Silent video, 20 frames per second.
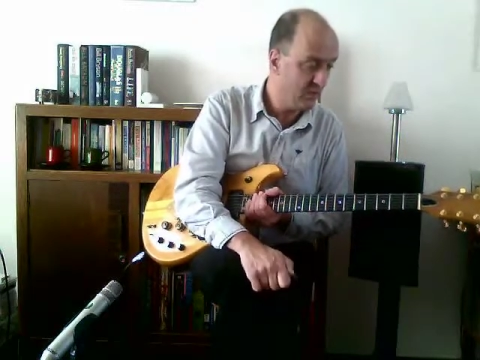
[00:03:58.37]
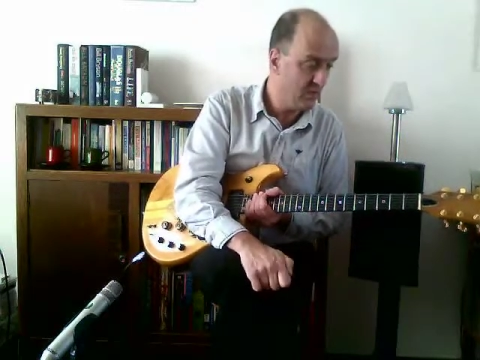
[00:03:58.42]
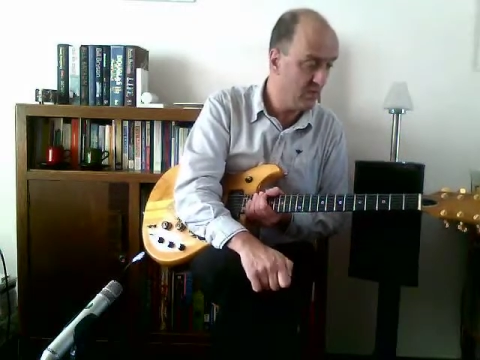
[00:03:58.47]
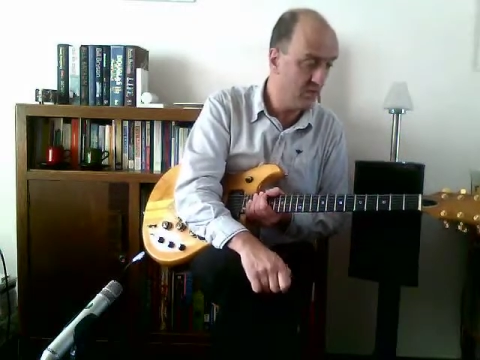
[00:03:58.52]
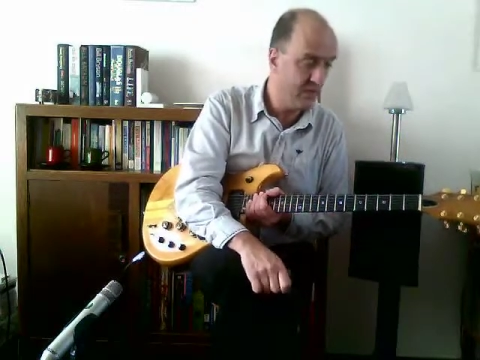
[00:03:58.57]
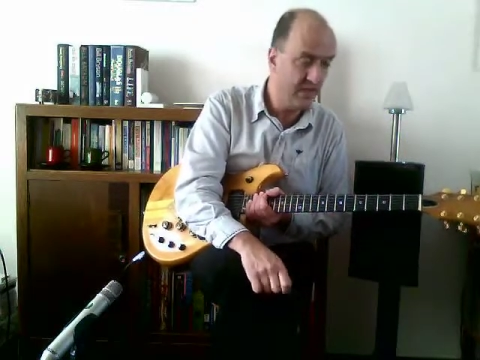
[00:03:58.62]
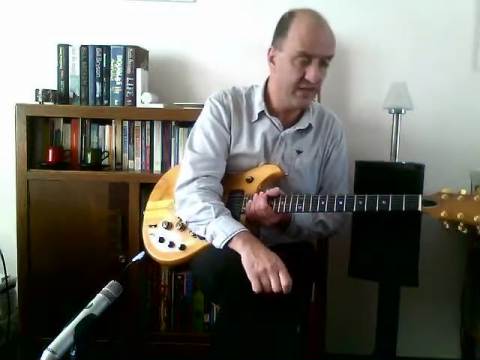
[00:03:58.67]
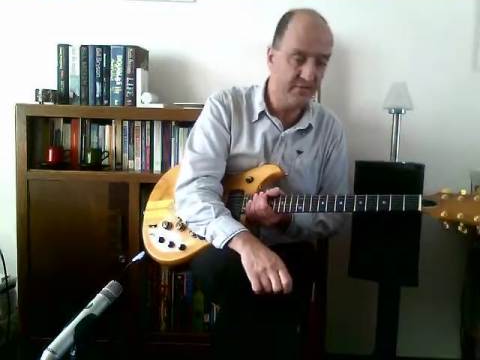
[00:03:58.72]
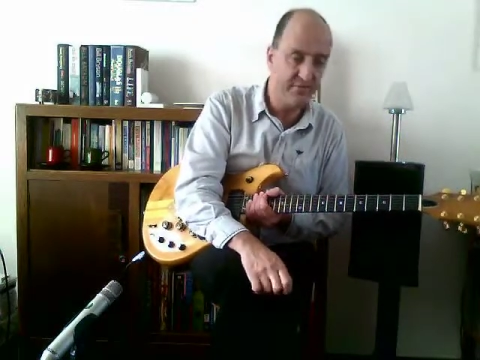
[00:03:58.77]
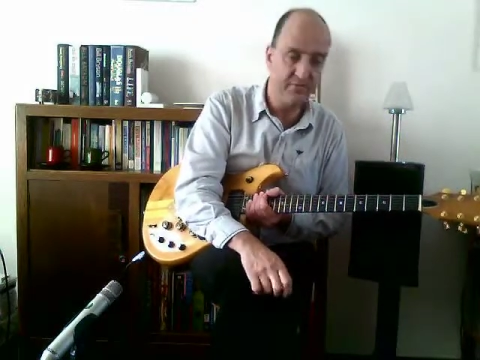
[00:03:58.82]

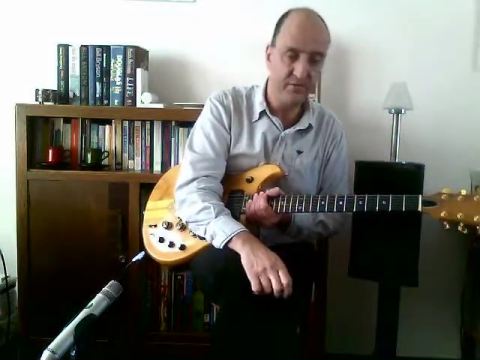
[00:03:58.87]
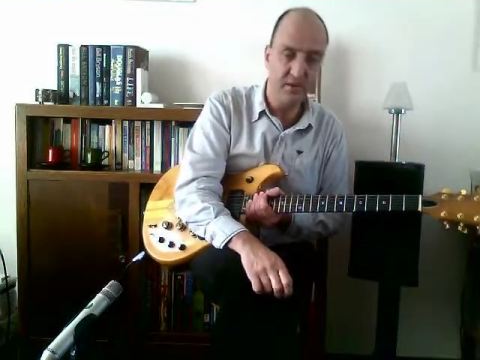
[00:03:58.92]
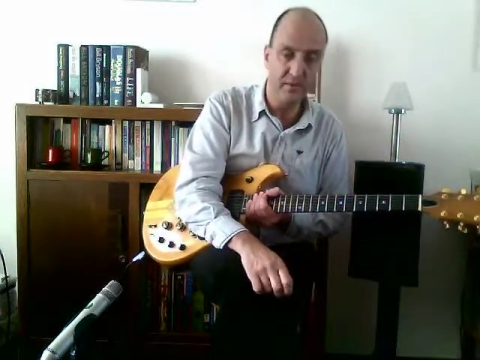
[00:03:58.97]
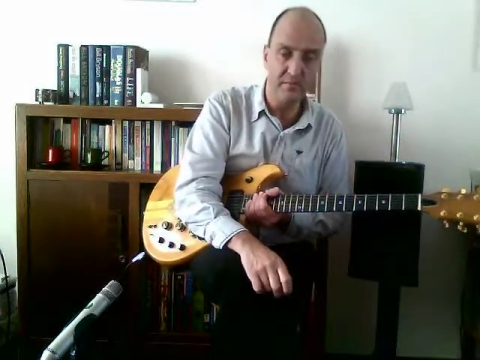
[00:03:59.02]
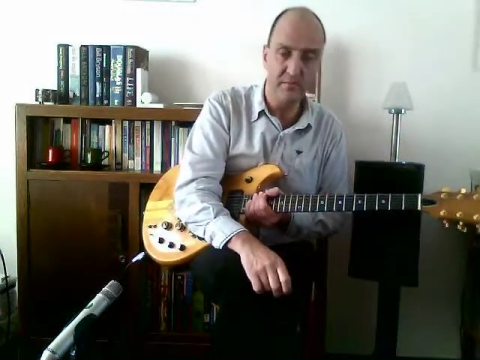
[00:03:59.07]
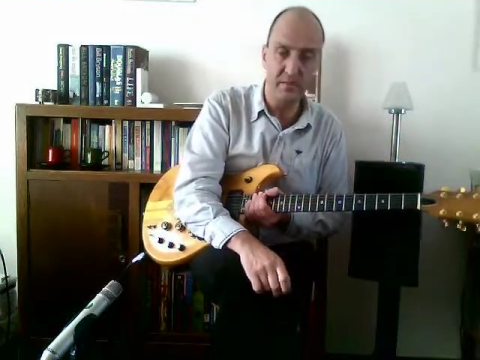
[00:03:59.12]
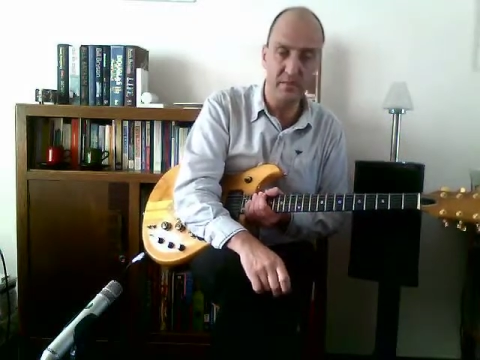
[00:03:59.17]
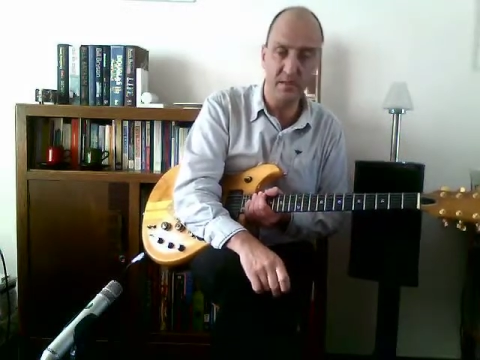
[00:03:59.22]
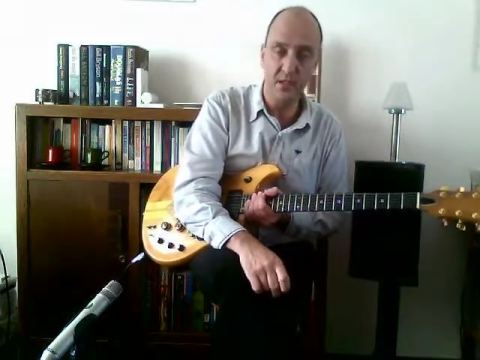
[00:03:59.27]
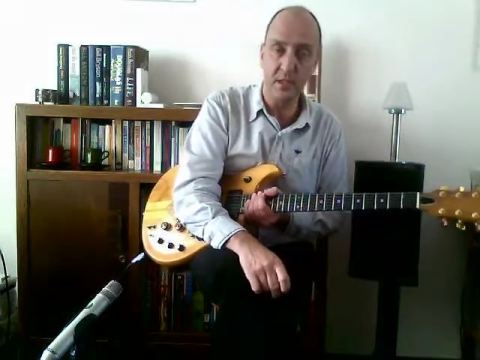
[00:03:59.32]
away
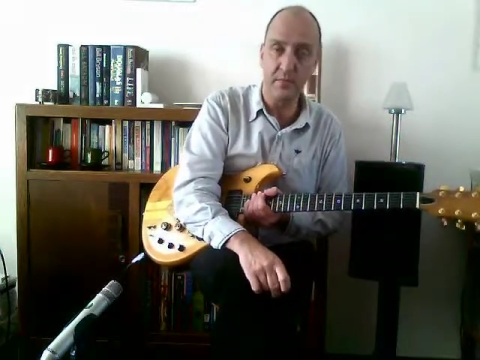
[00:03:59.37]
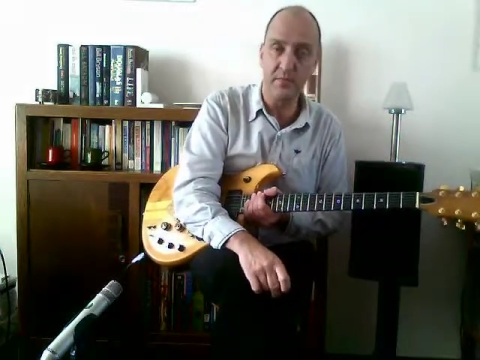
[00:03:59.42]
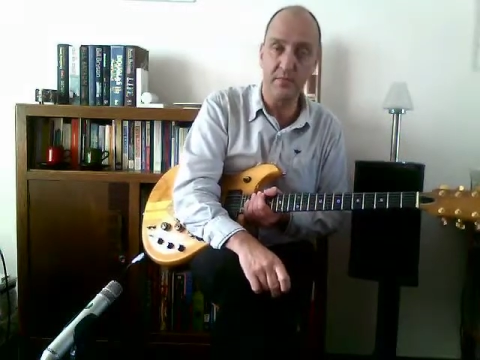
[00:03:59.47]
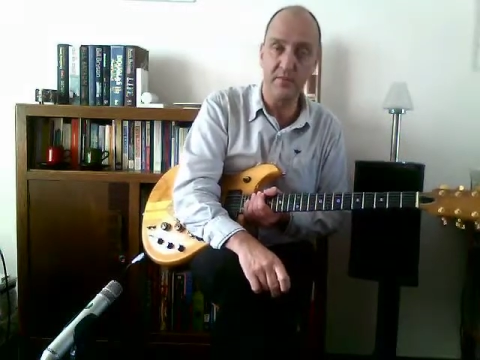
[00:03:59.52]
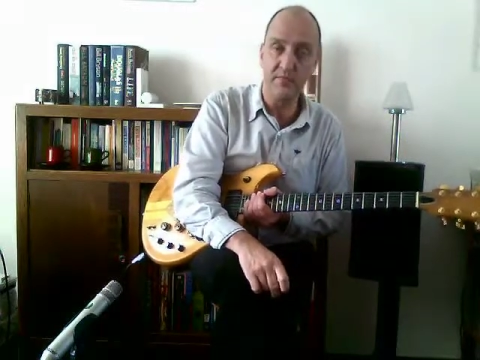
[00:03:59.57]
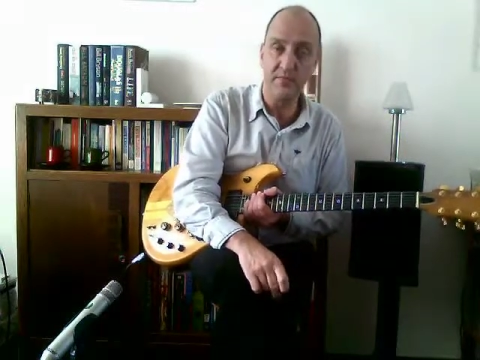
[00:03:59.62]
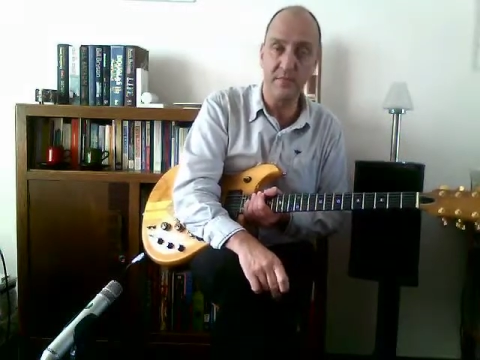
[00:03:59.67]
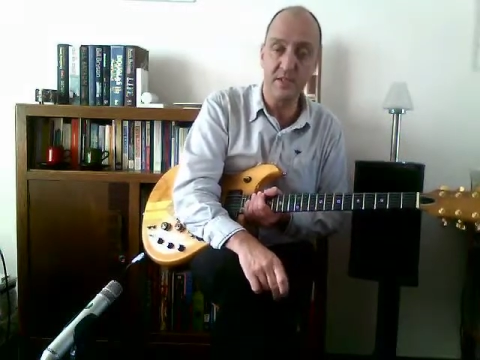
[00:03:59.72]
from a couple of